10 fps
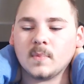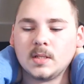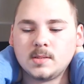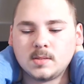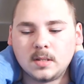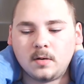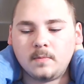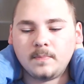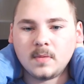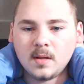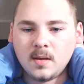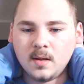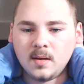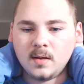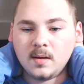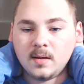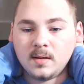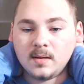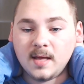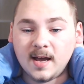So,
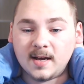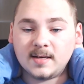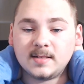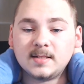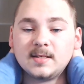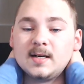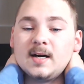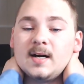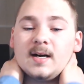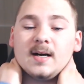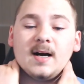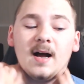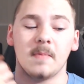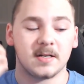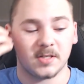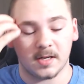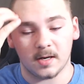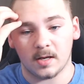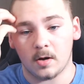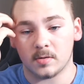yeah, I'm actually going to
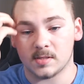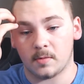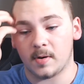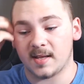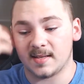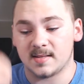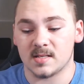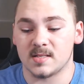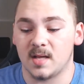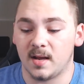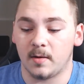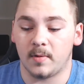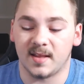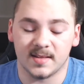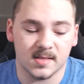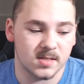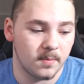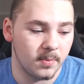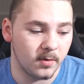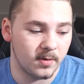go because I want to get this done. I want to get this
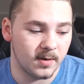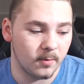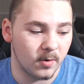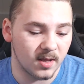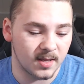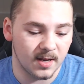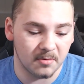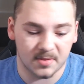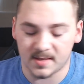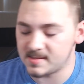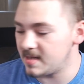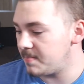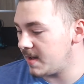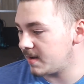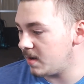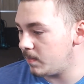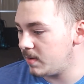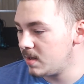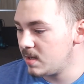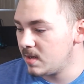uploaded, and I want to get everything set back up.
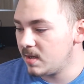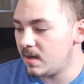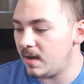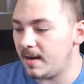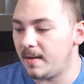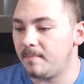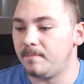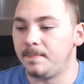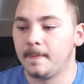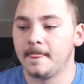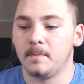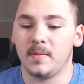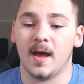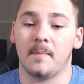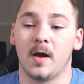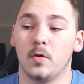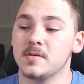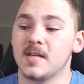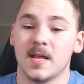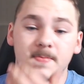But yeah, my whole
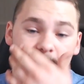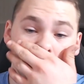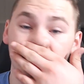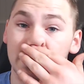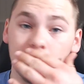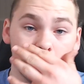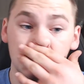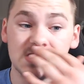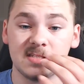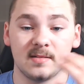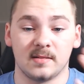setup's still being used.